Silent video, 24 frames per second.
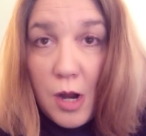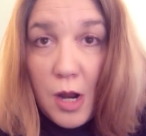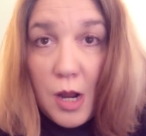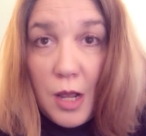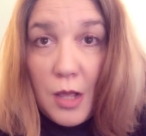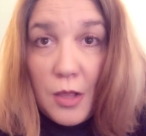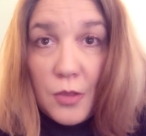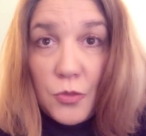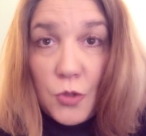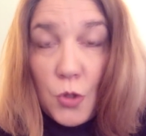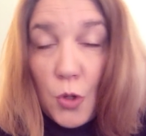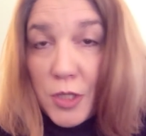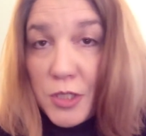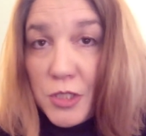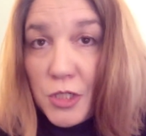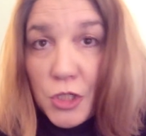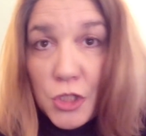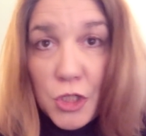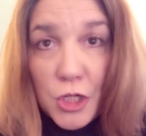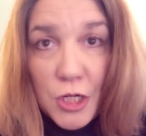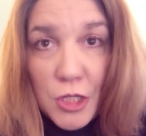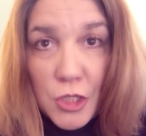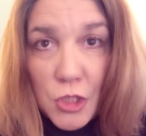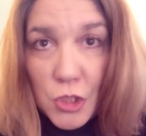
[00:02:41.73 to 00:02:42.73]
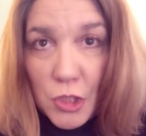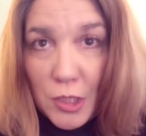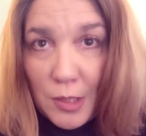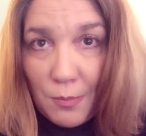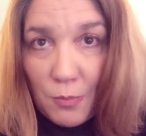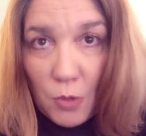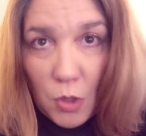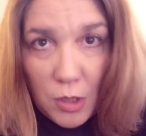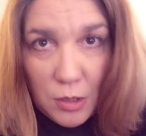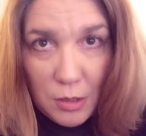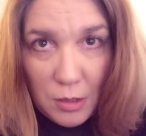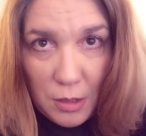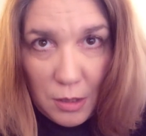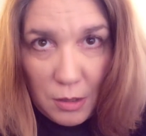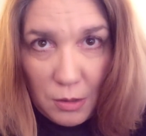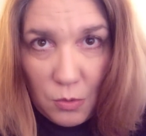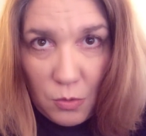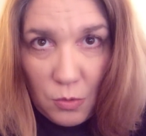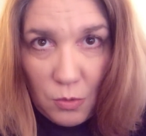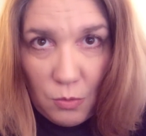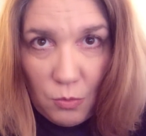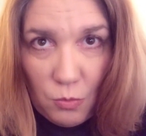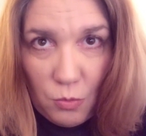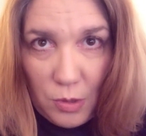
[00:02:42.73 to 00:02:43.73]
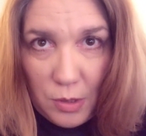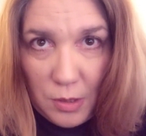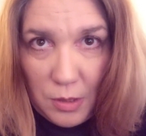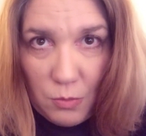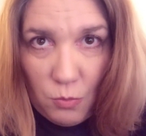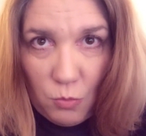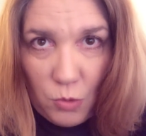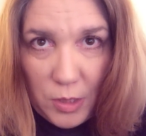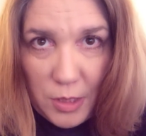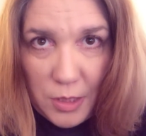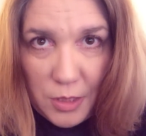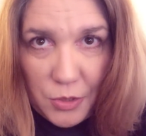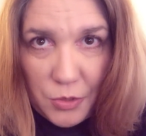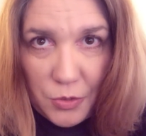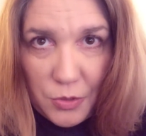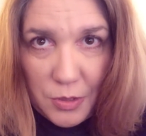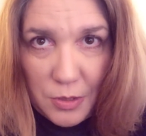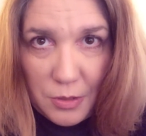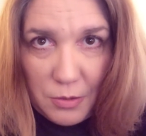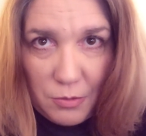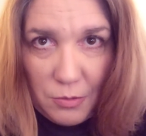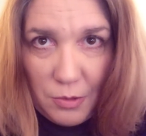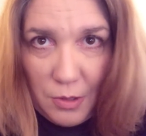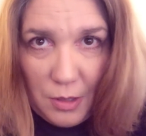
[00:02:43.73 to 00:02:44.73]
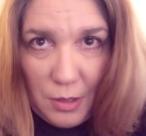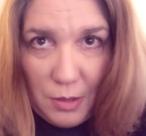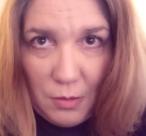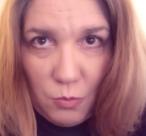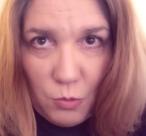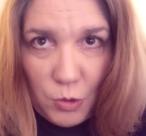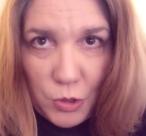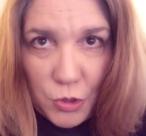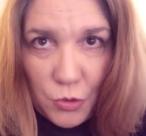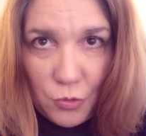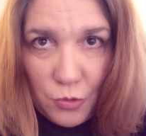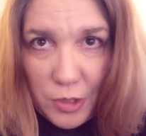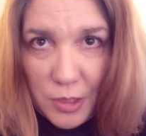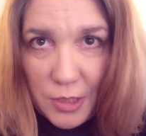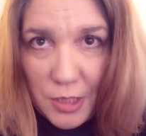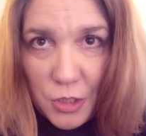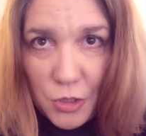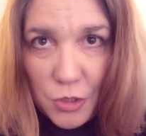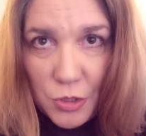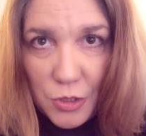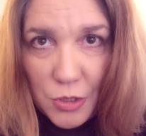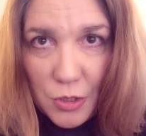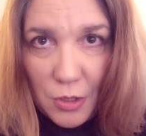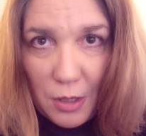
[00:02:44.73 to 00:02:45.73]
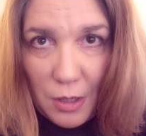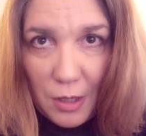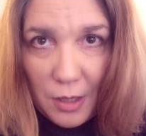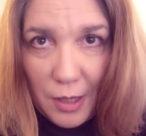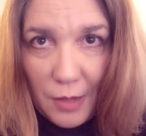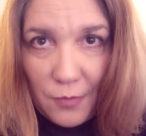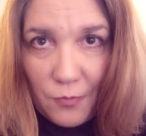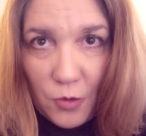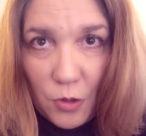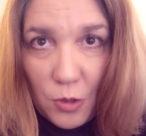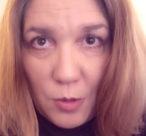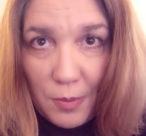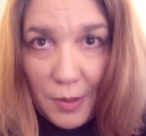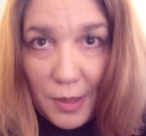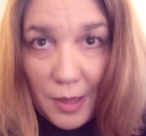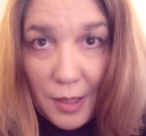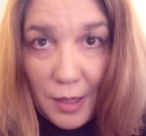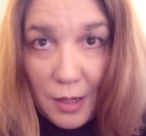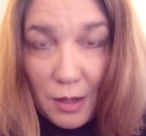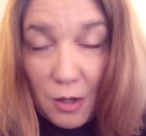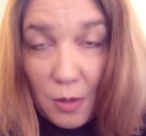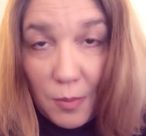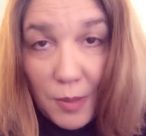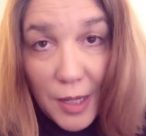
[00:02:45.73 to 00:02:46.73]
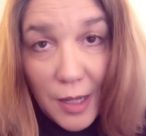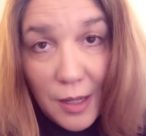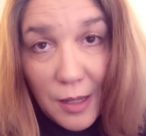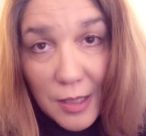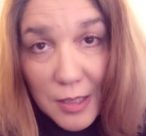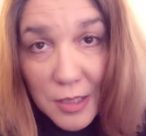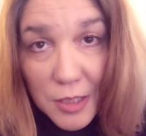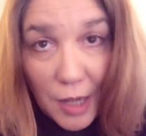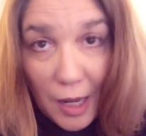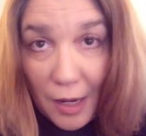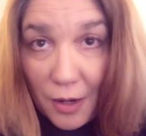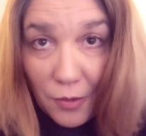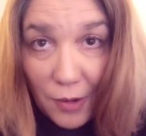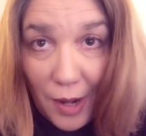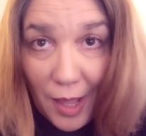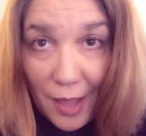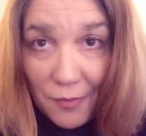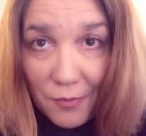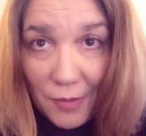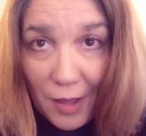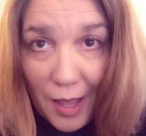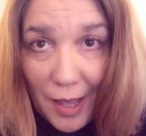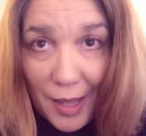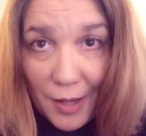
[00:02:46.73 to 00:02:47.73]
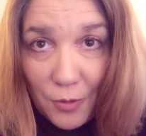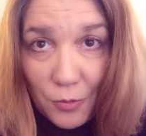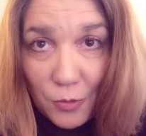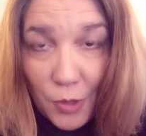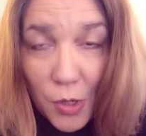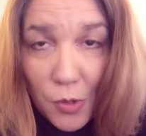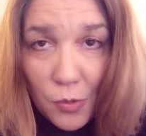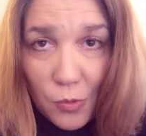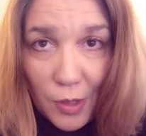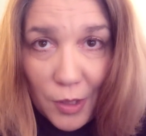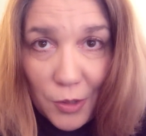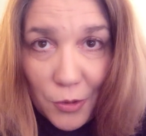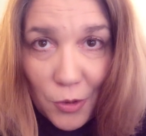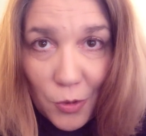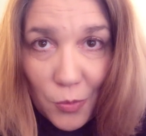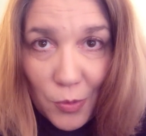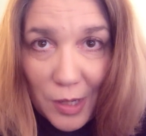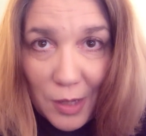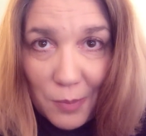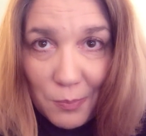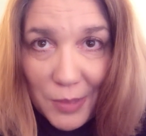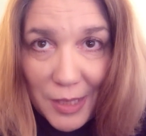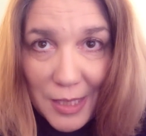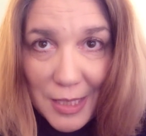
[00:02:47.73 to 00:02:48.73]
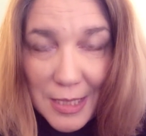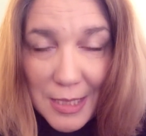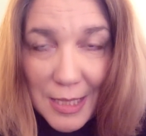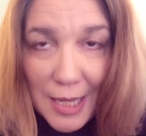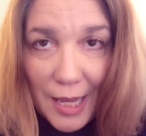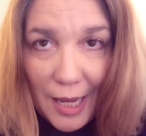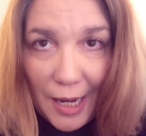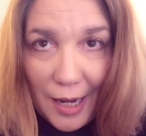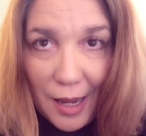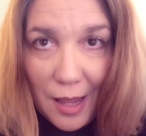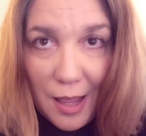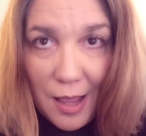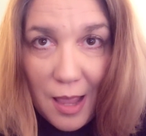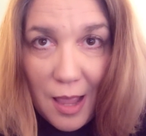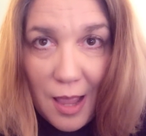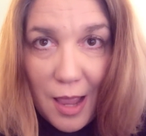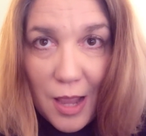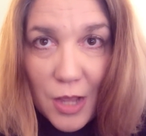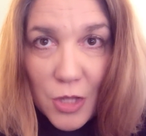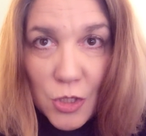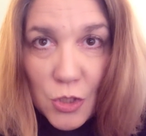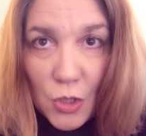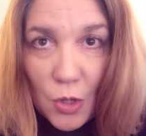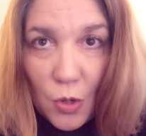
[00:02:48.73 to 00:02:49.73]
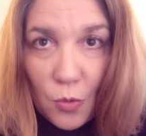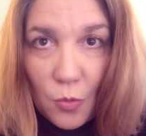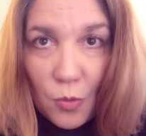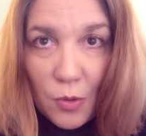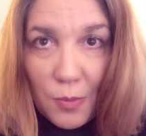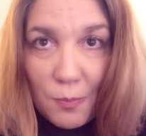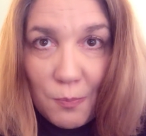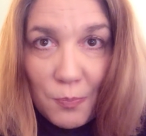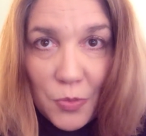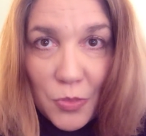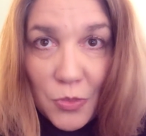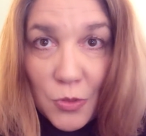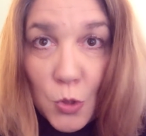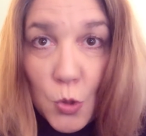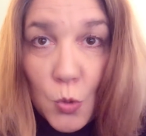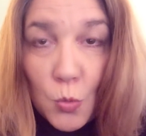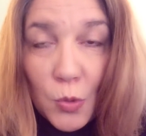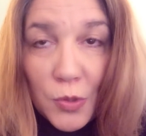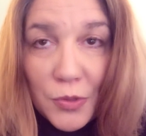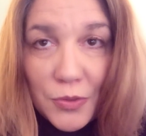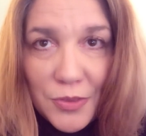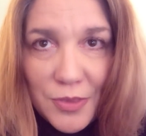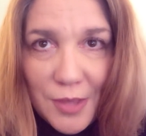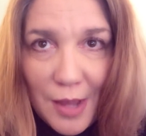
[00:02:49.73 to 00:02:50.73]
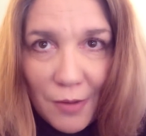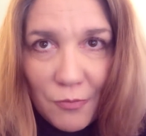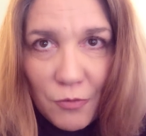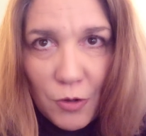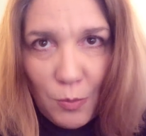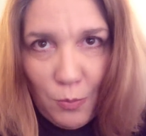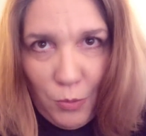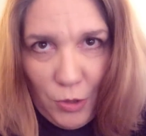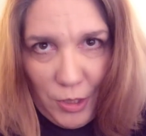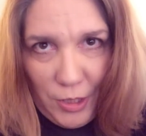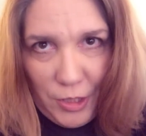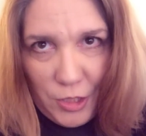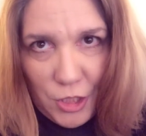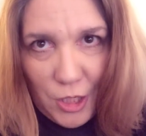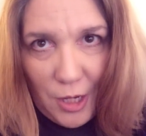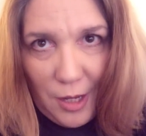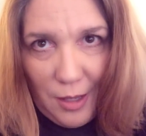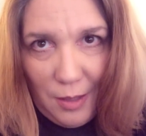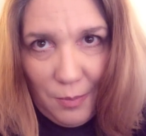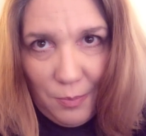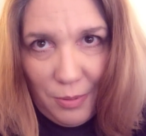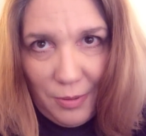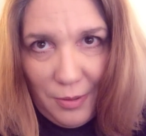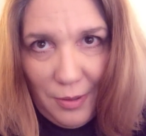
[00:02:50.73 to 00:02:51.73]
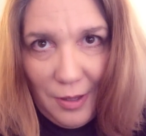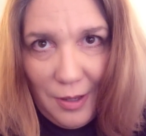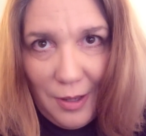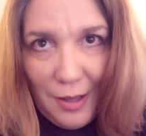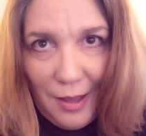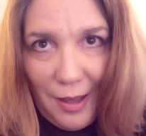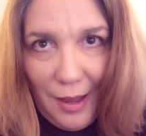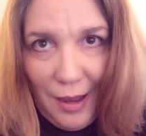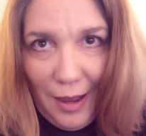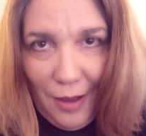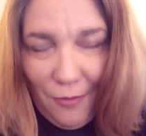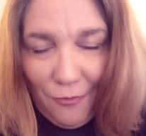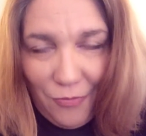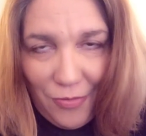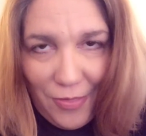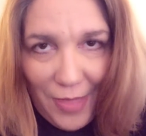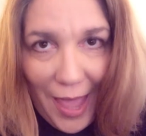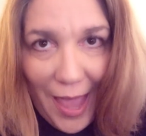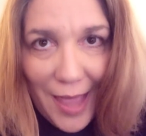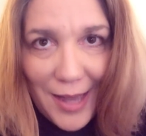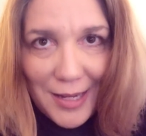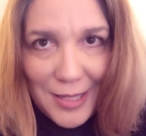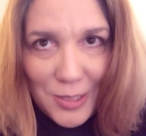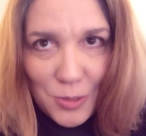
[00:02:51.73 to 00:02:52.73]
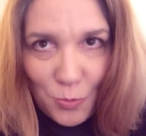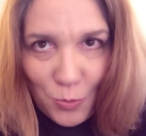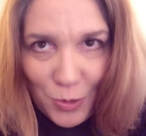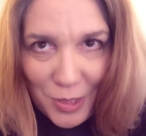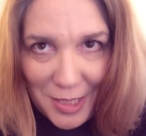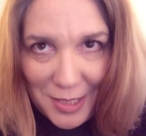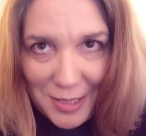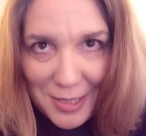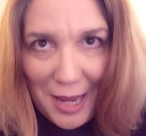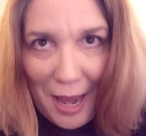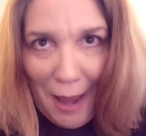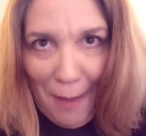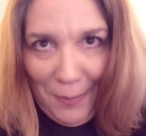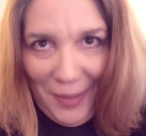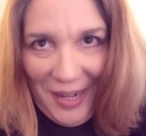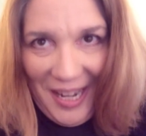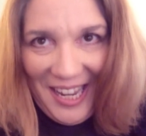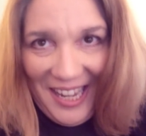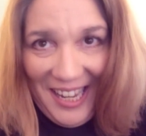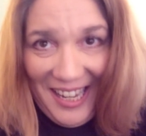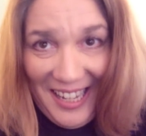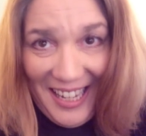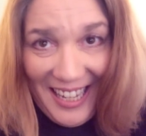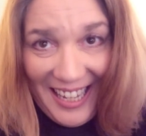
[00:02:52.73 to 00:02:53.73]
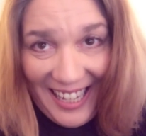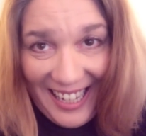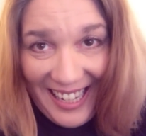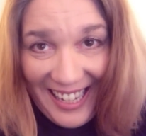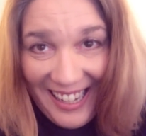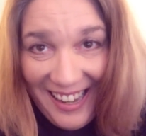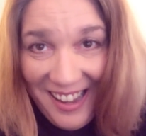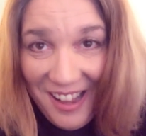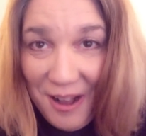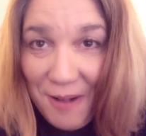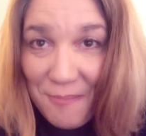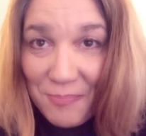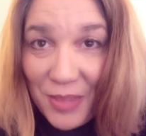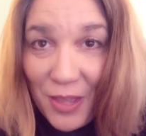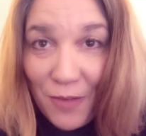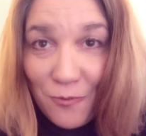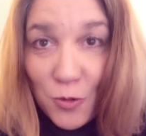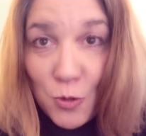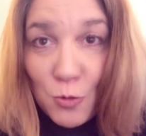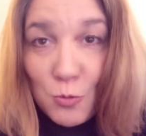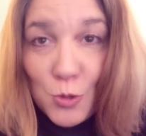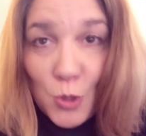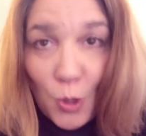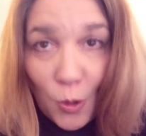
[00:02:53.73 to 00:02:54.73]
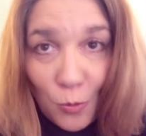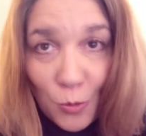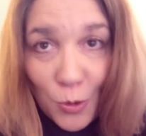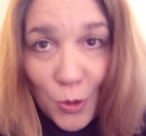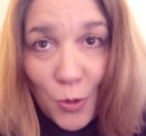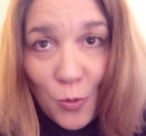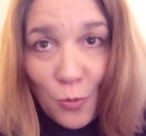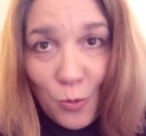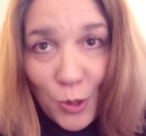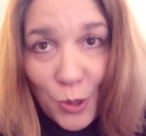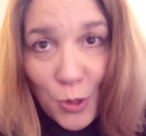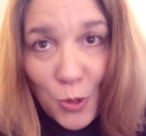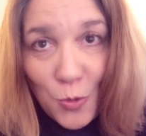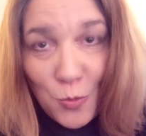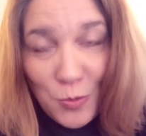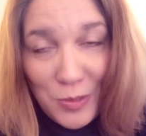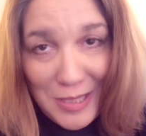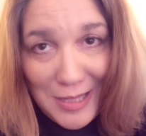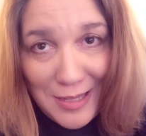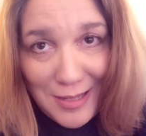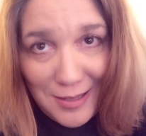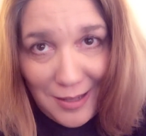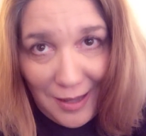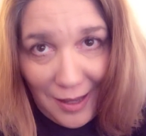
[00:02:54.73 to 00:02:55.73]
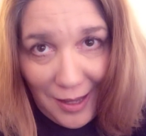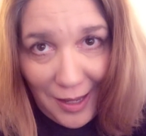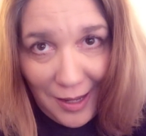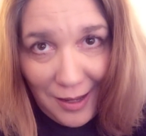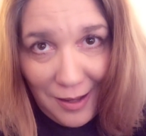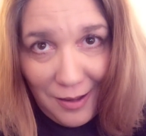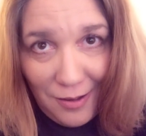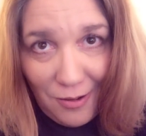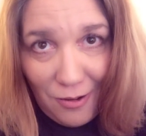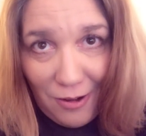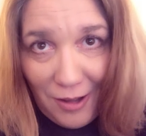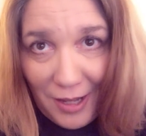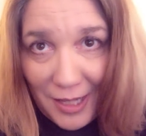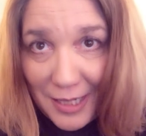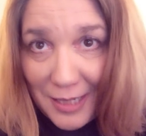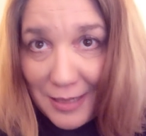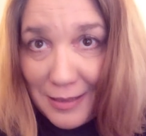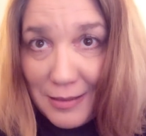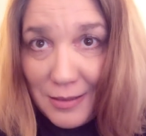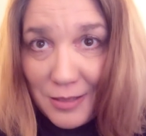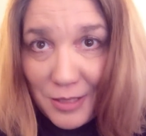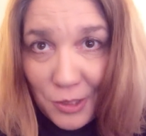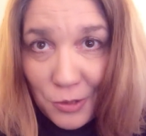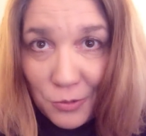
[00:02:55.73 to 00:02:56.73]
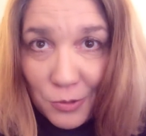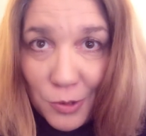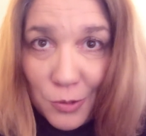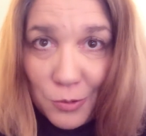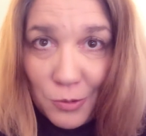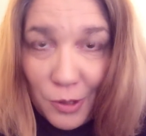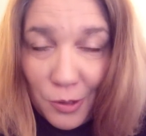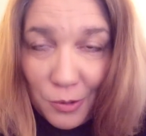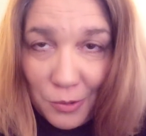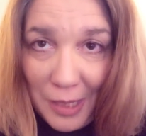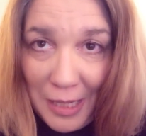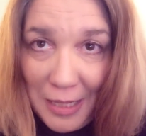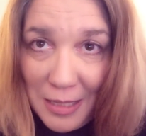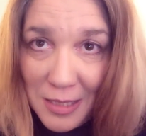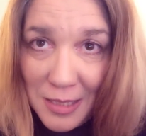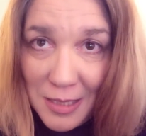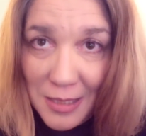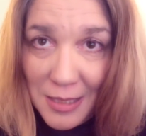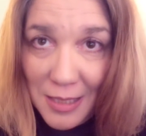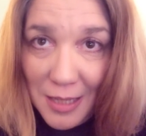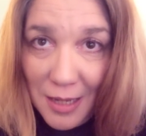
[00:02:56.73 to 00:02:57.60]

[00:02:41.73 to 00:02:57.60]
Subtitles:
the audition is tomorrow, what's your audition song? And for you to be like, oh my gosh, I don't know what I'm going to sing. So you will never book a job if that is what is happening. If you don't know what you would sing on zero notice,